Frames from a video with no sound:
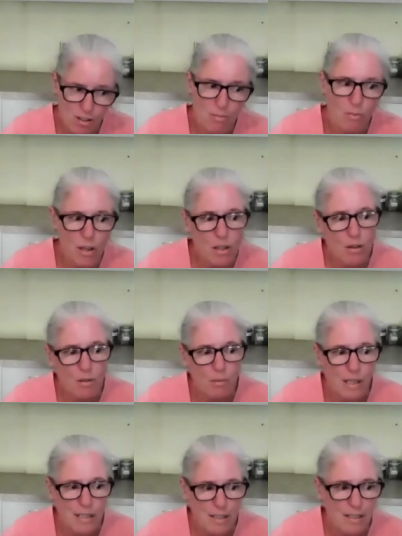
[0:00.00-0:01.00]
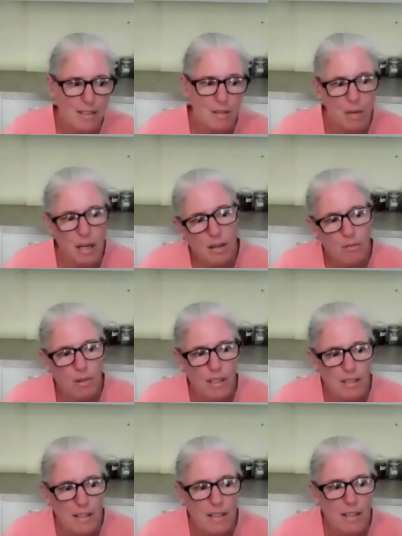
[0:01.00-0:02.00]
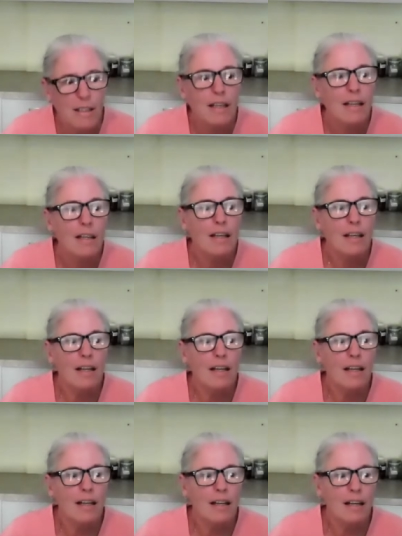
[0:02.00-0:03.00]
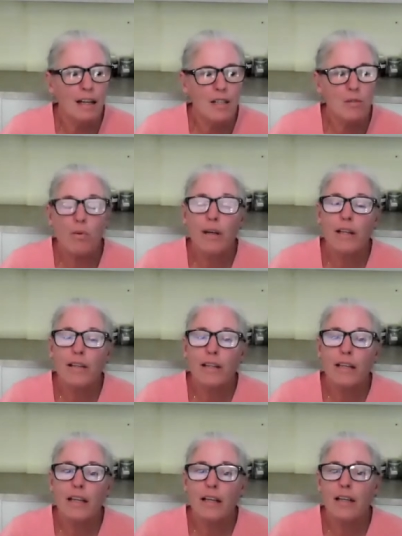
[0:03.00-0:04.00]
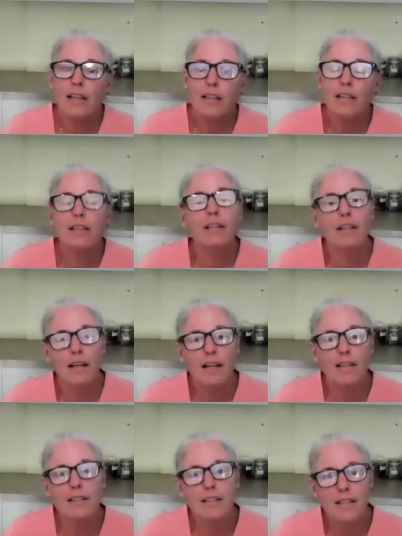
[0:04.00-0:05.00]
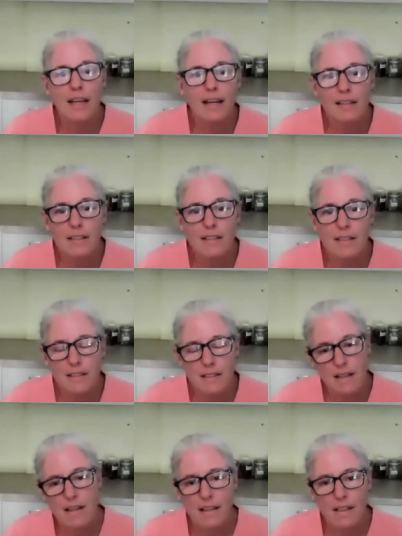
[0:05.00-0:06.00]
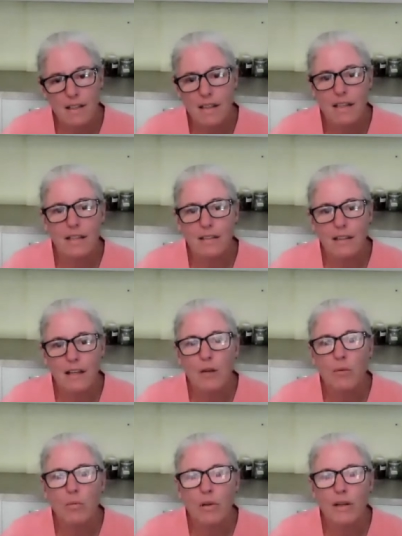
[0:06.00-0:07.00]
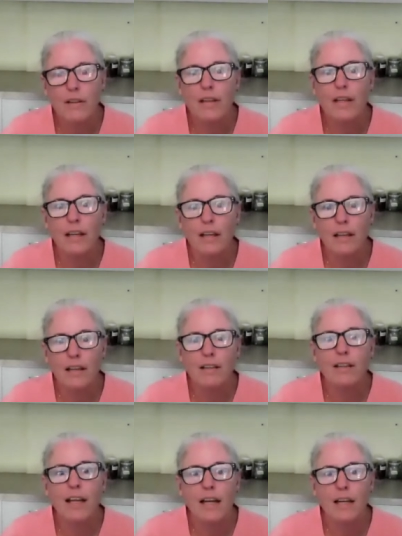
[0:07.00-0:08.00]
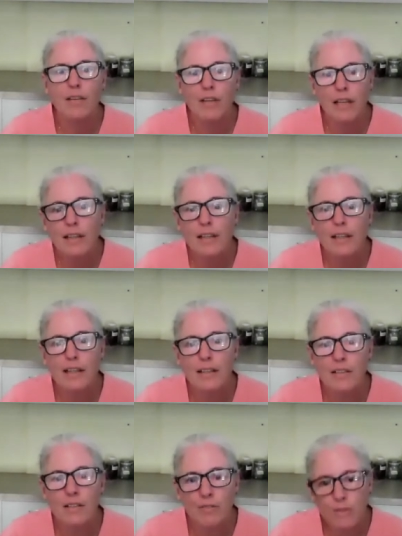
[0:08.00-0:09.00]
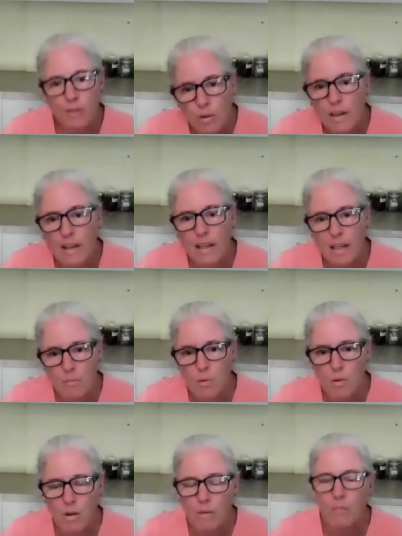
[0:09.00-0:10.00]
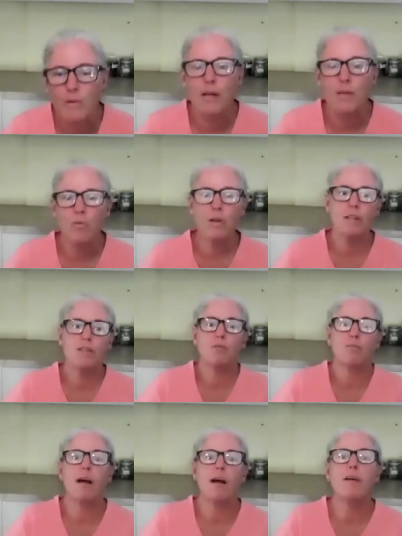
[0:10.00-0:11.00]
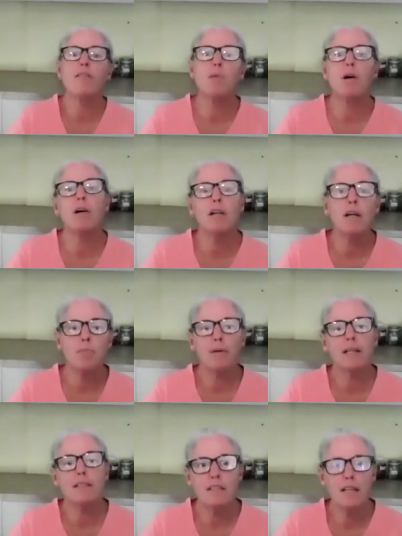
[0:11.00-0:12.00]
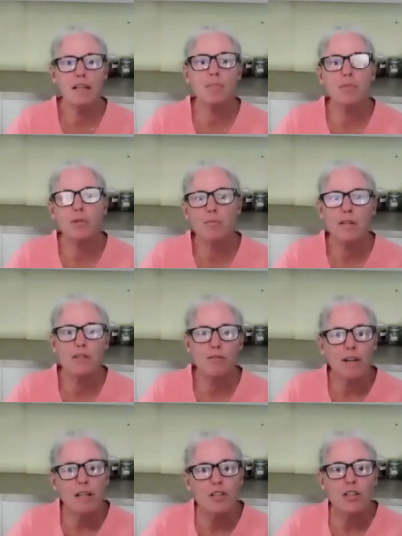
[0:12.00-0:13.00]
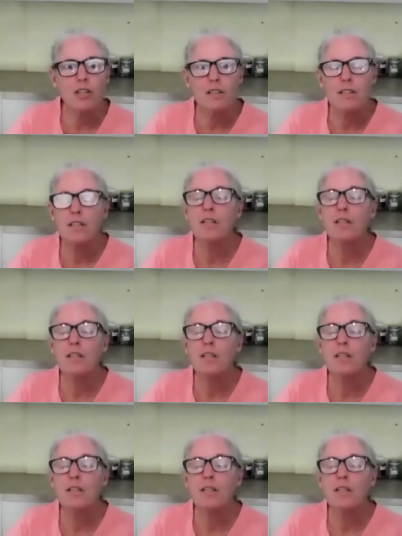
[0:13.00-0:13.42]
one of the reasons, the main reason, is when the United States decided they did not want the Native Indians in Florida anymore, when they wanted to round them all up and send them to reservations.